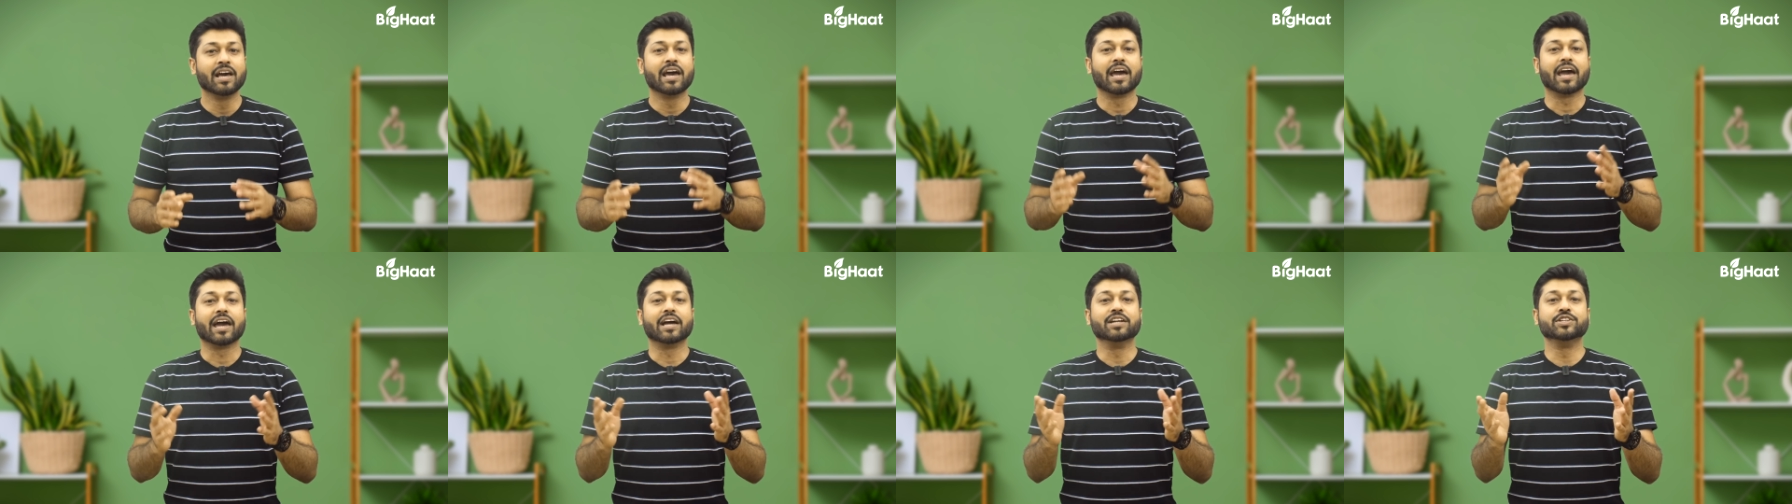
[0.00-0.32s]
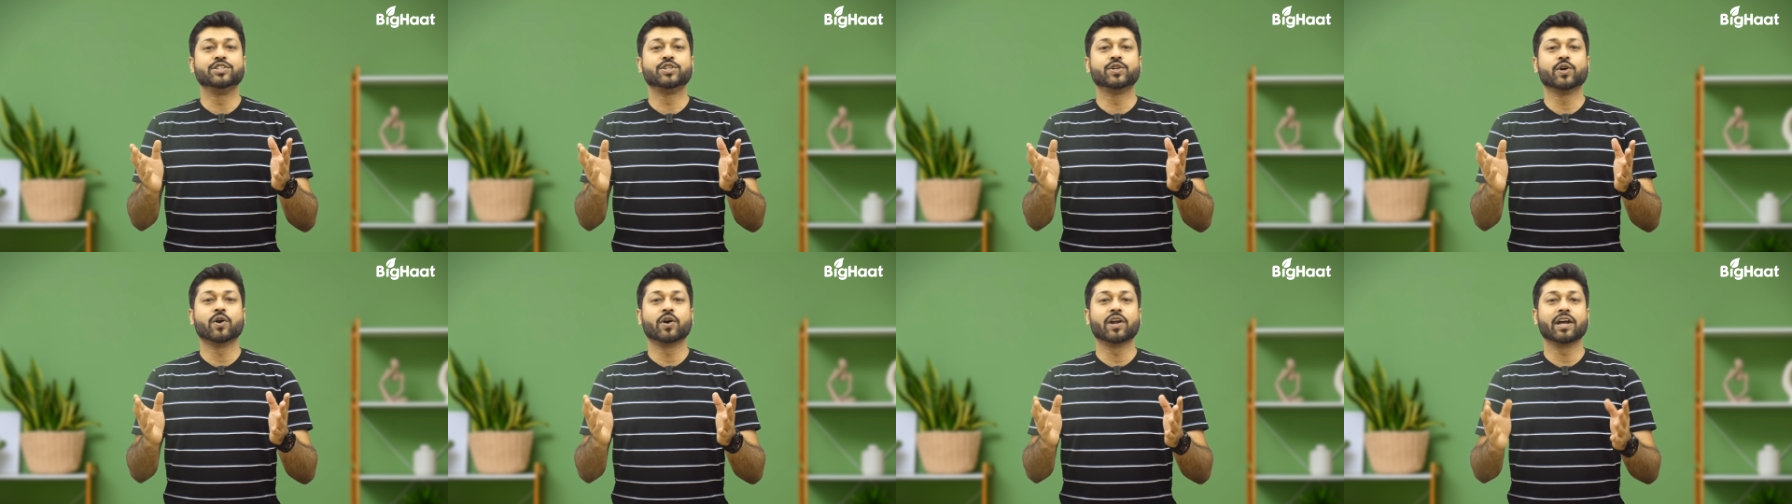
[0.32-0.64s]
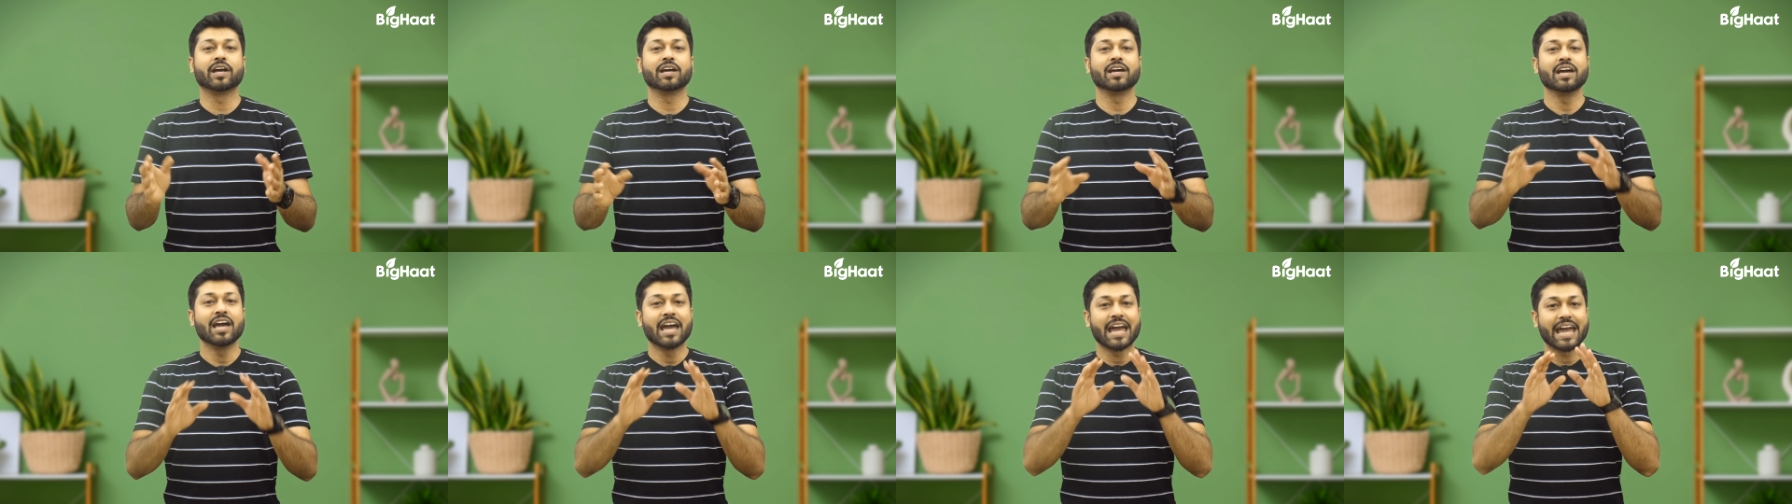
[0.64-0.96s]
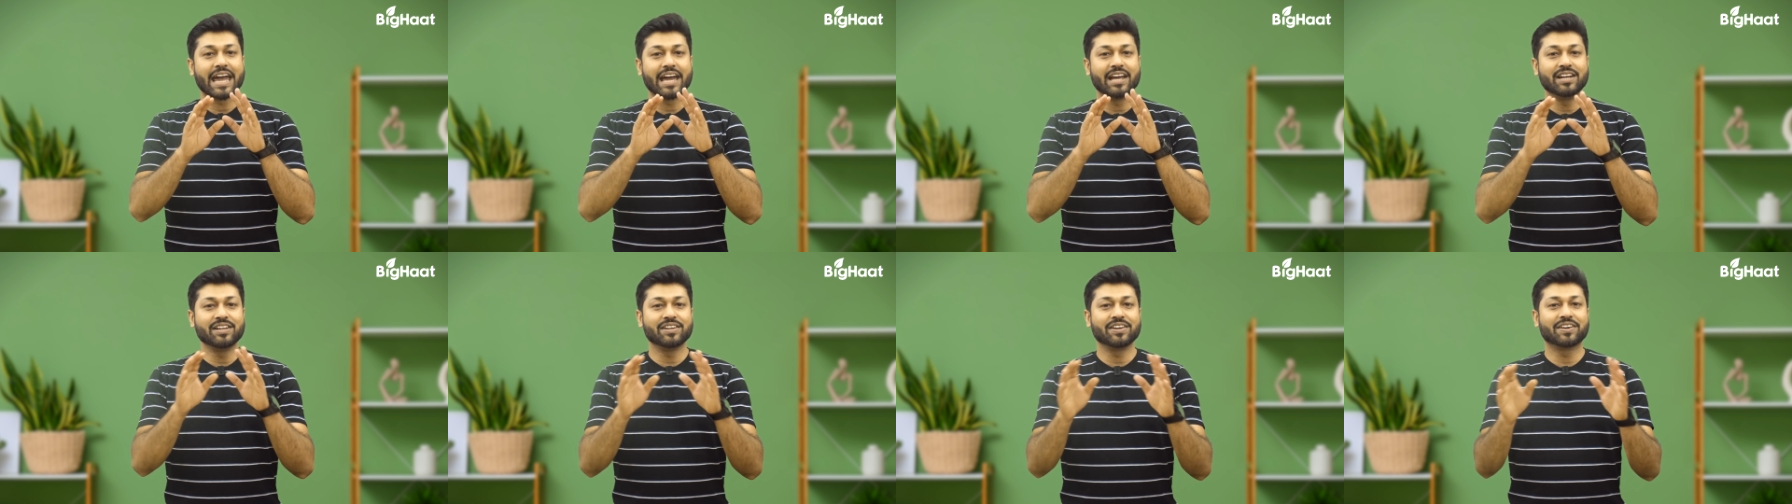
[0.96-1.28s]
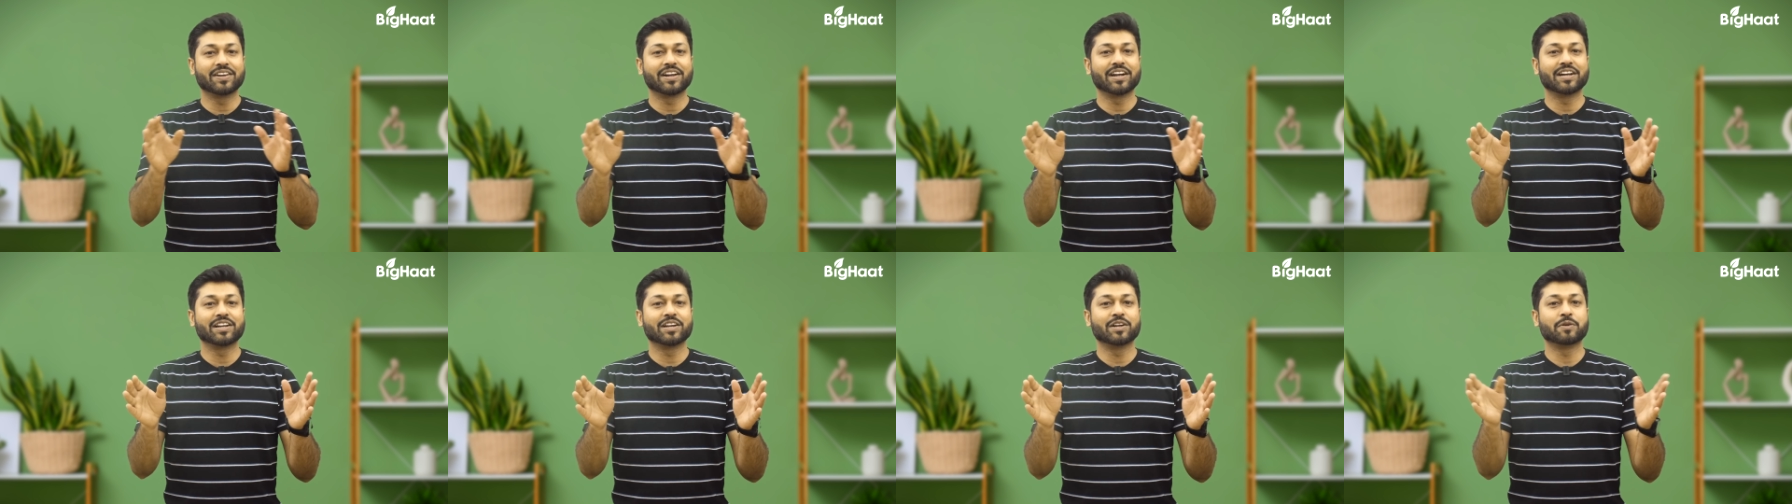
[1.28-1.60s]
ensuring
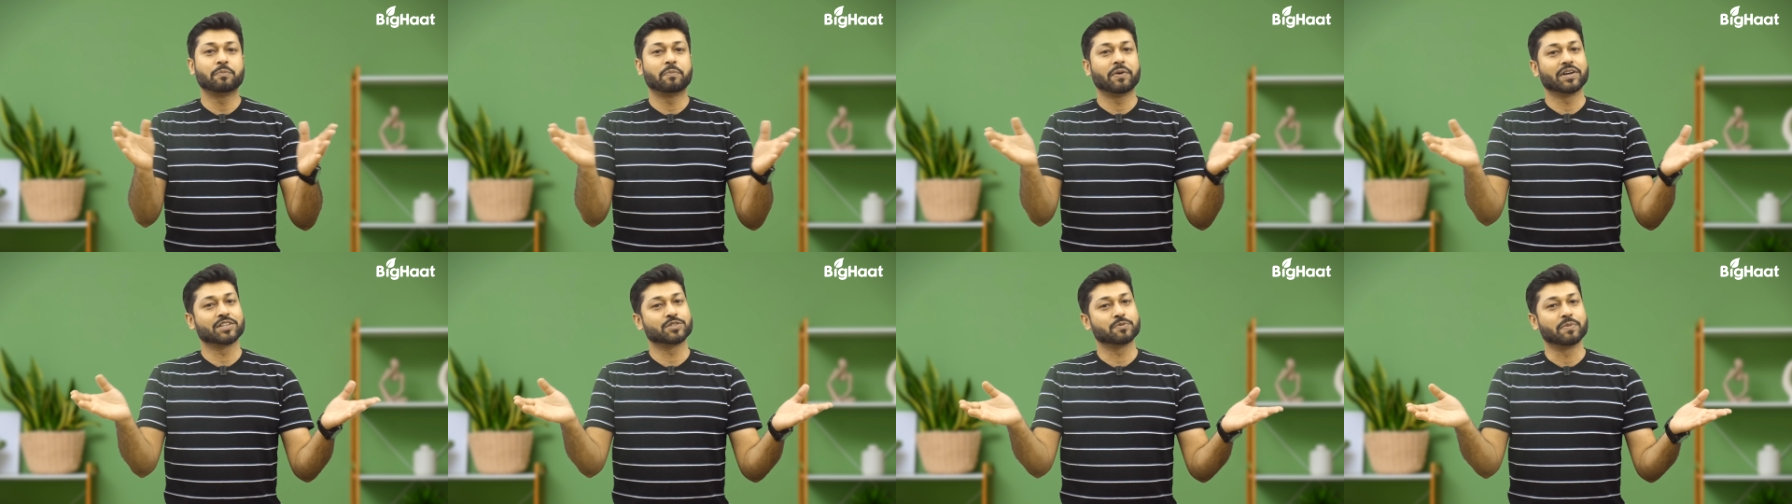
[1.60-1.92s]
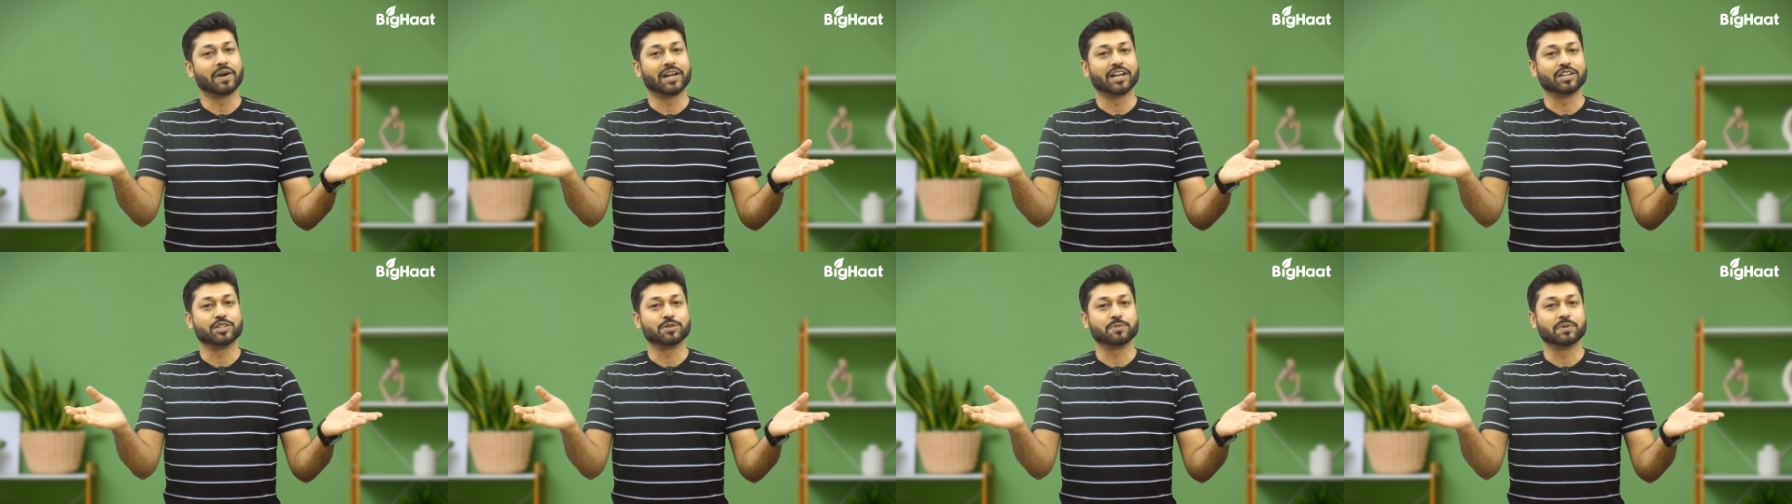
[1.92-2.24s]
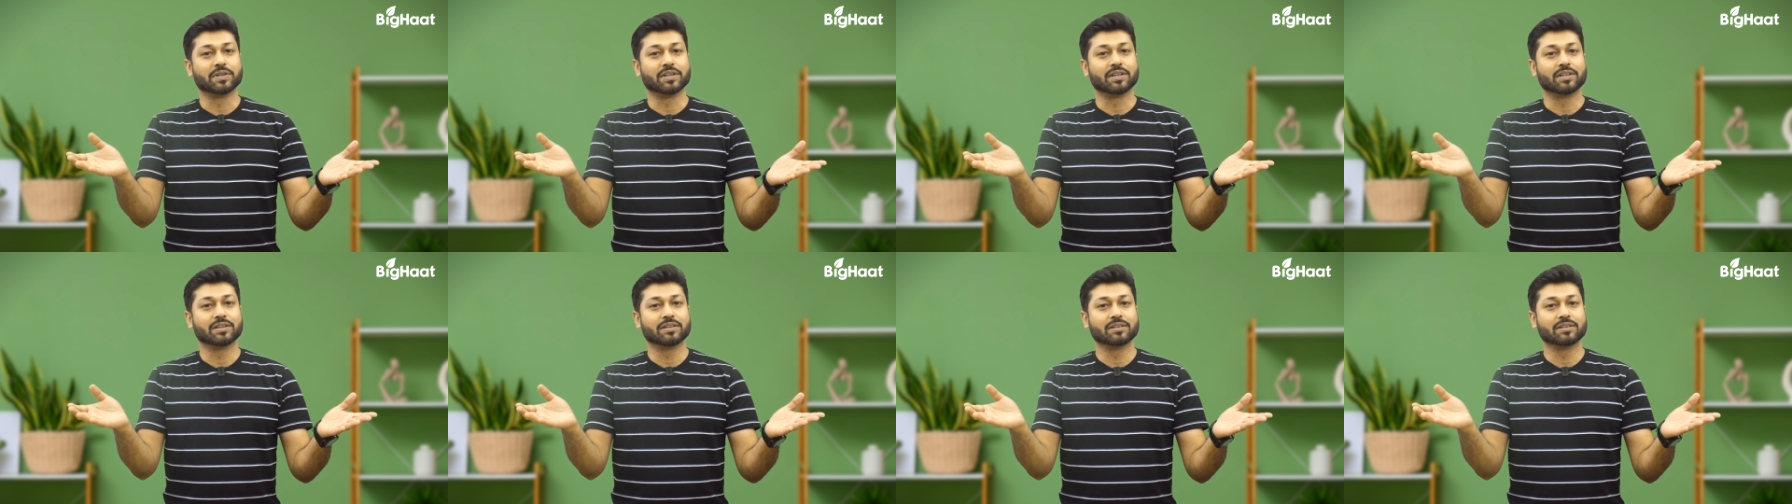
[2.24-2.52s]
integrated pest management.